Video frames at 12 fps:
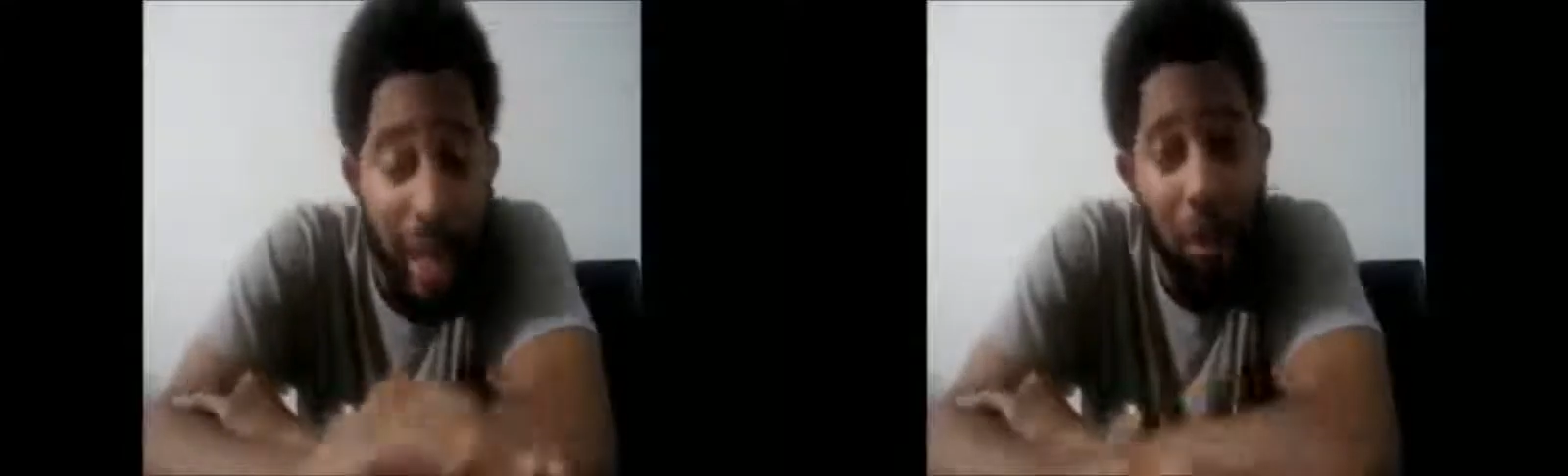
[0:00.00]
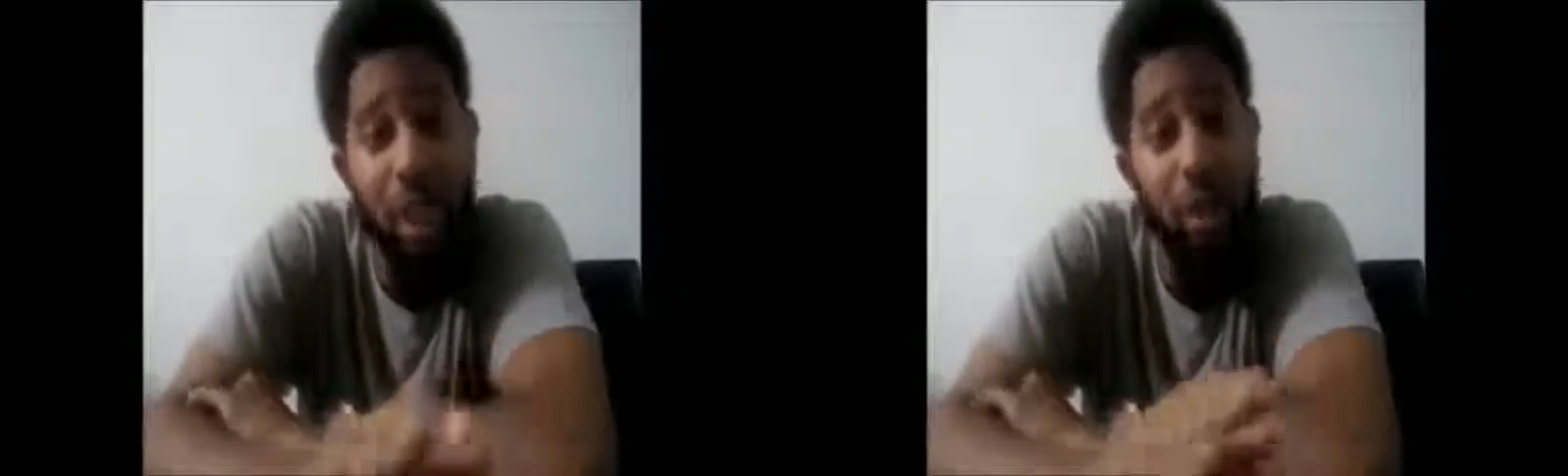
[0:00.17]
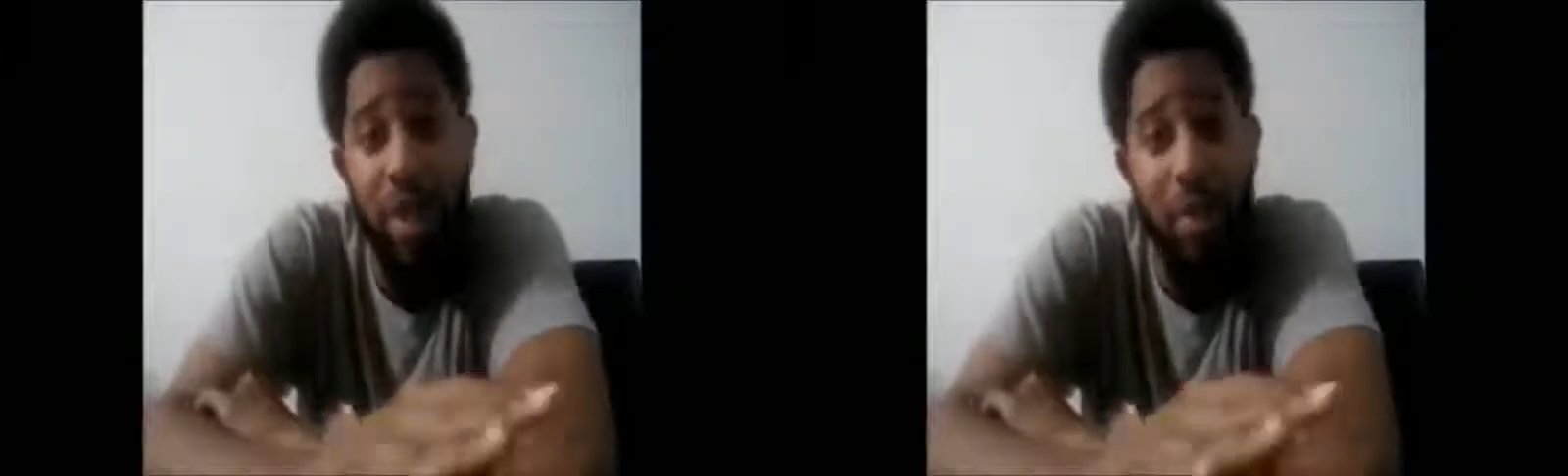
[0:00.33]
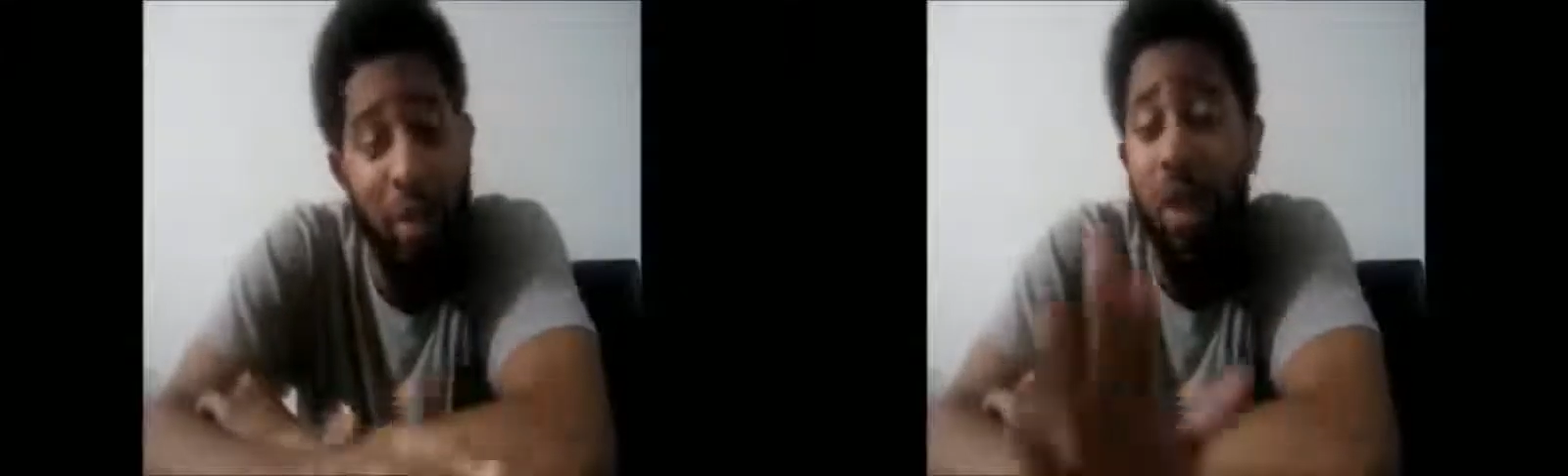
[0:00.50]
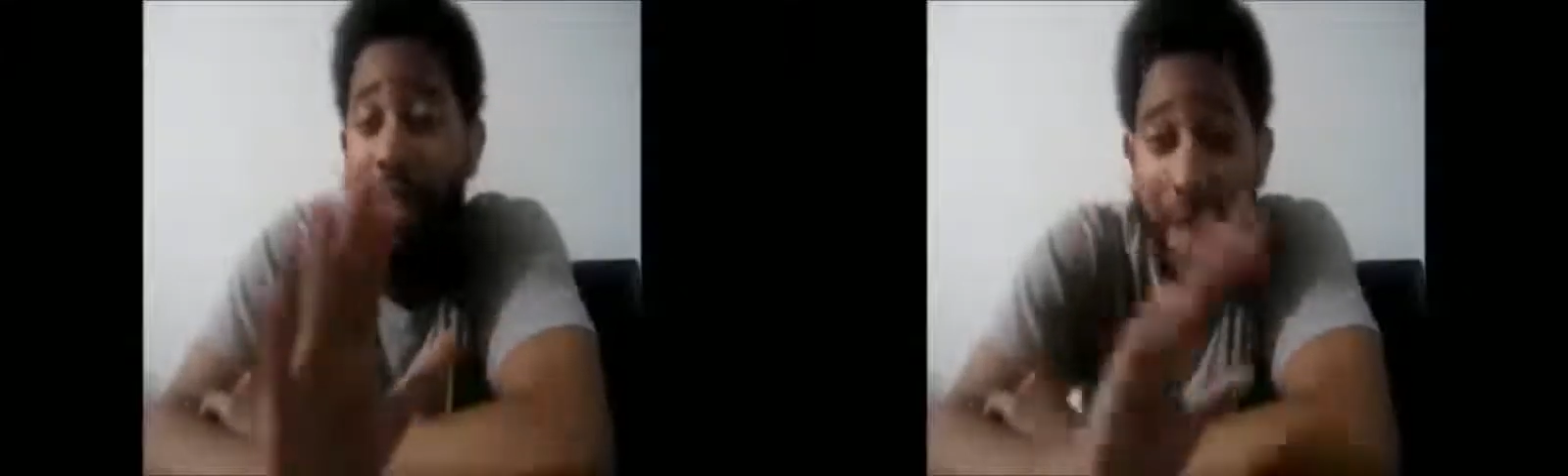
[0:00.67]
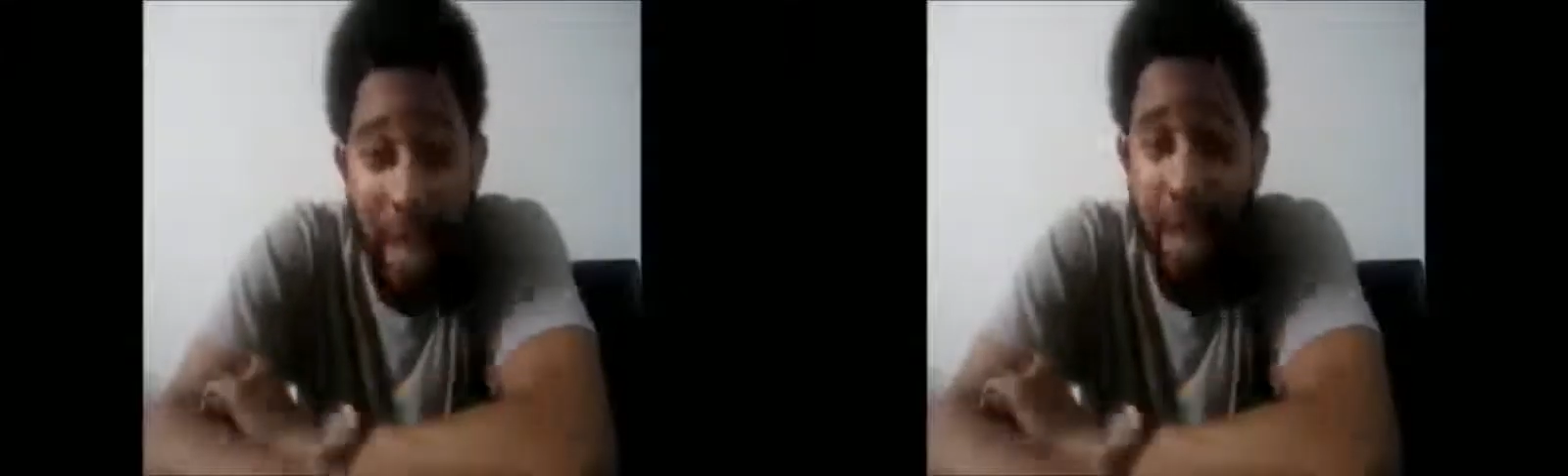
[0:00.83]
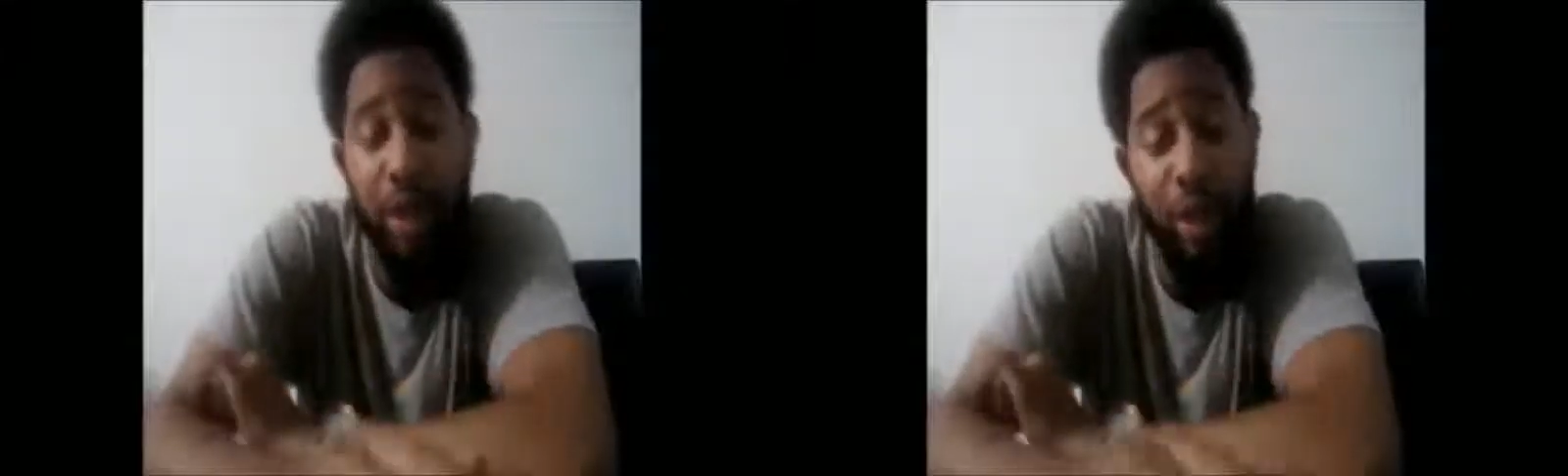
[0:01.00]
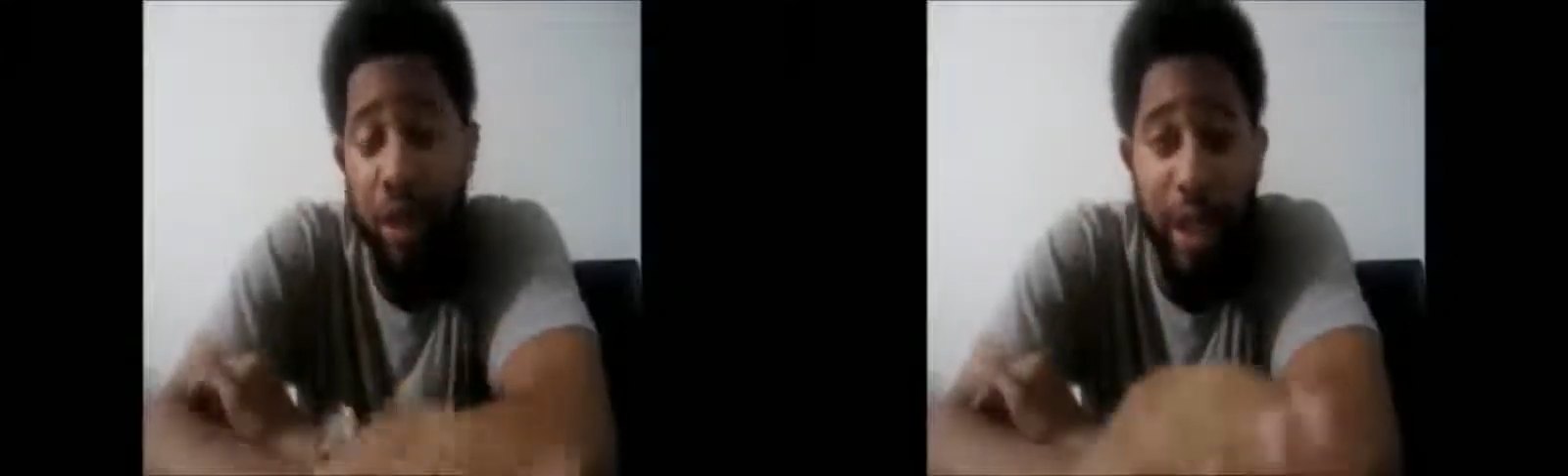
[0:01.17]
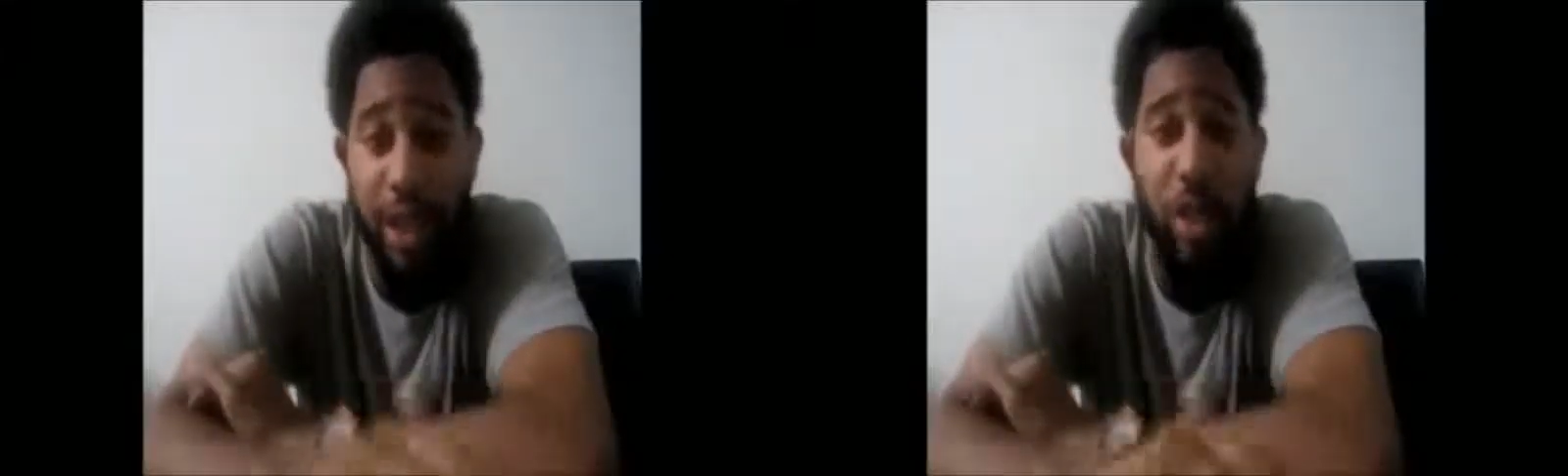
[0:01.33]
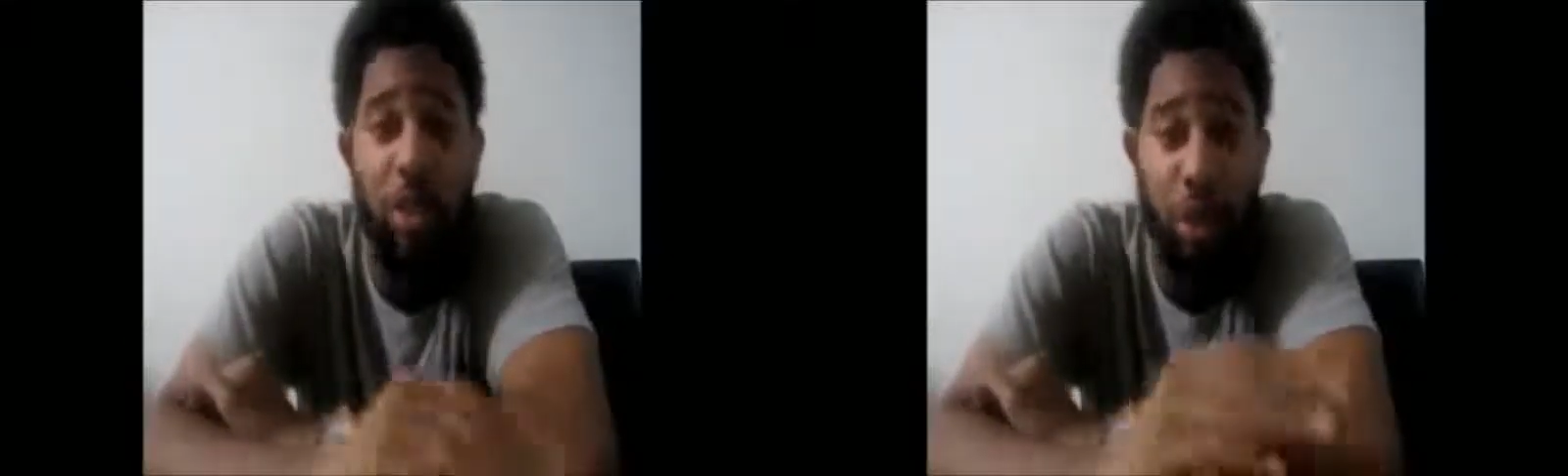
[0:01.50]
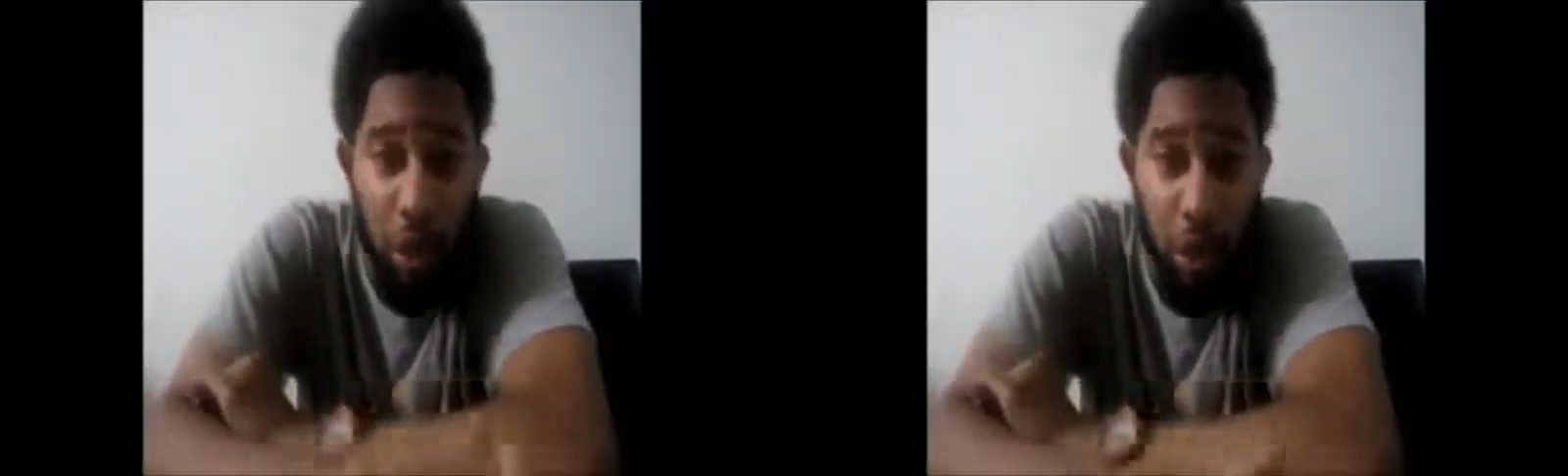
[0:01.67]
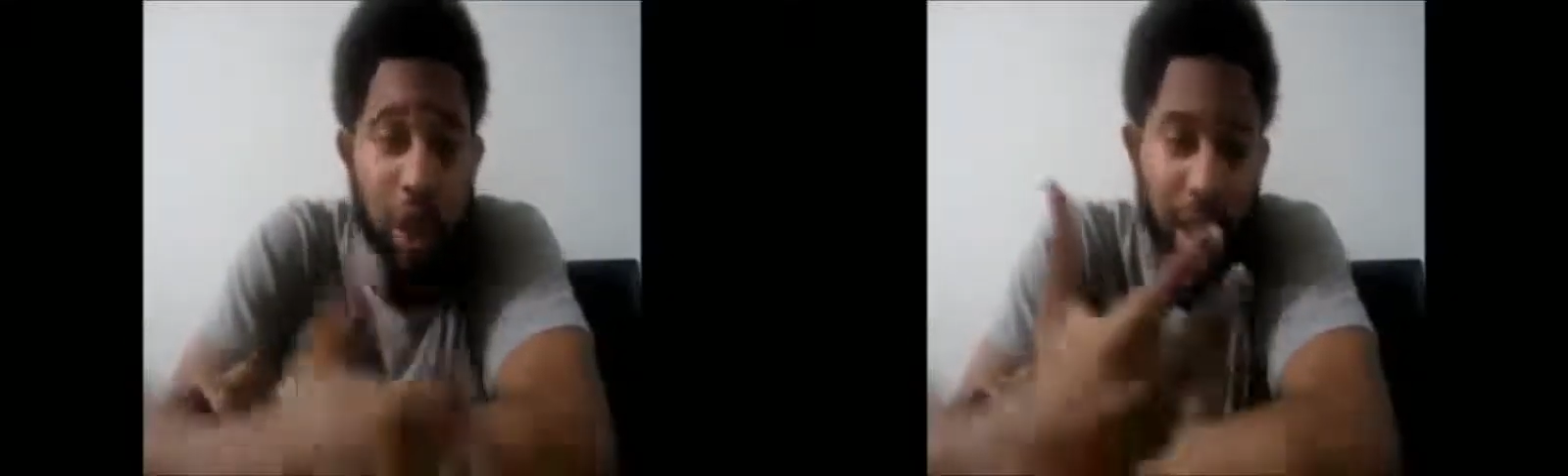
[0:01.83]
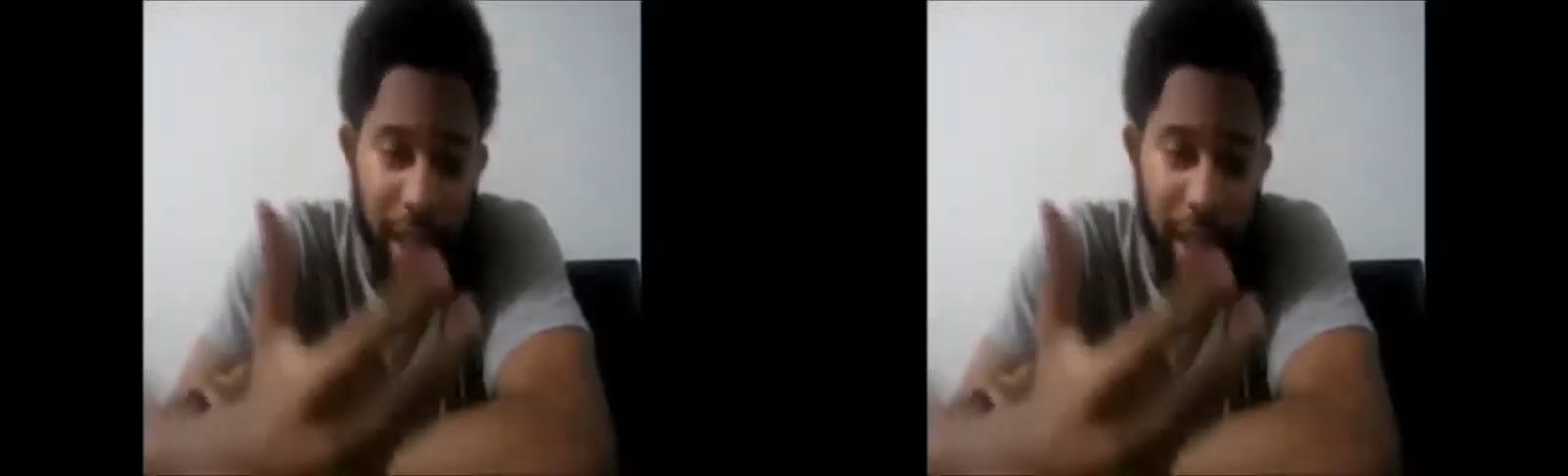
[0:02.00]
Anyone can be a member of any church they so choose.